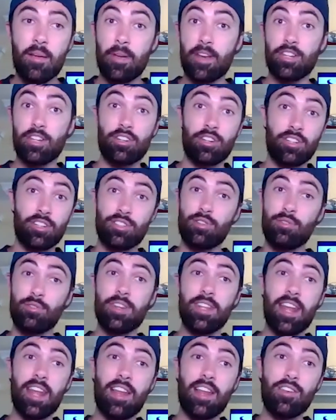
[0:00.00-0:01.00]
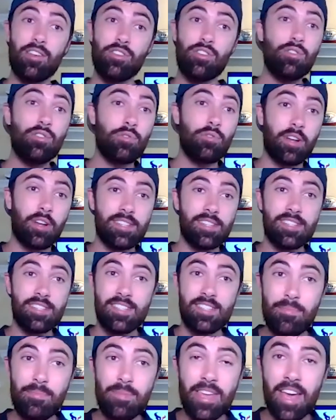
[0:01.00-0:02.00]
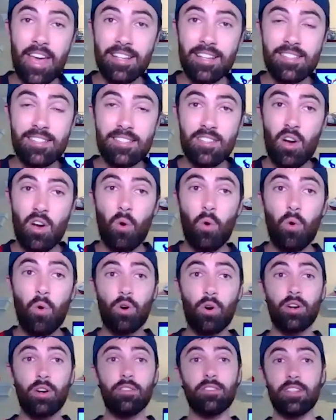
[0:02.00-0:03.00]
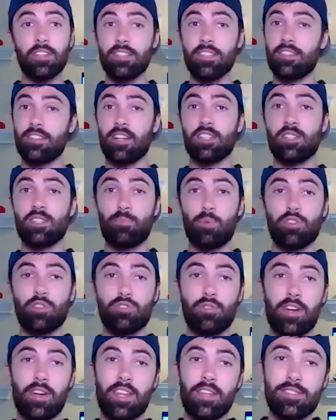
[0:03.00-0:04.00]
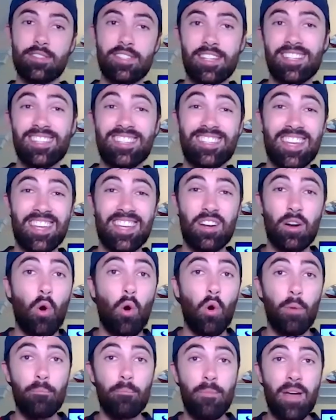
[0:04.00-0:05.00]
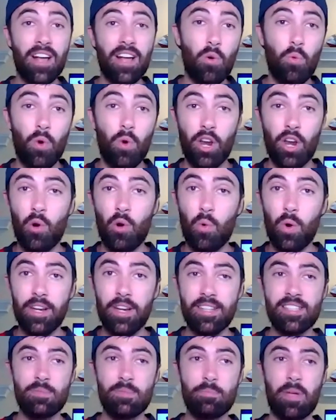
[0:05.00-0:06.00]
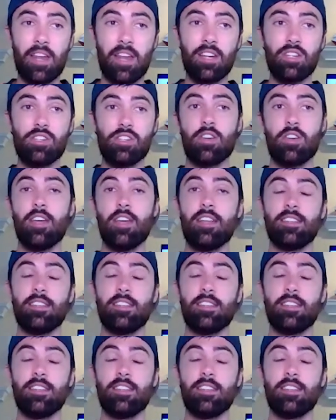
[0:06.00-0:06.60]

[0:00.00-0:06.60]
Make sure to tune in at noon on CBS or listen on Sports Radio 610 or Mega 101 in Spanish.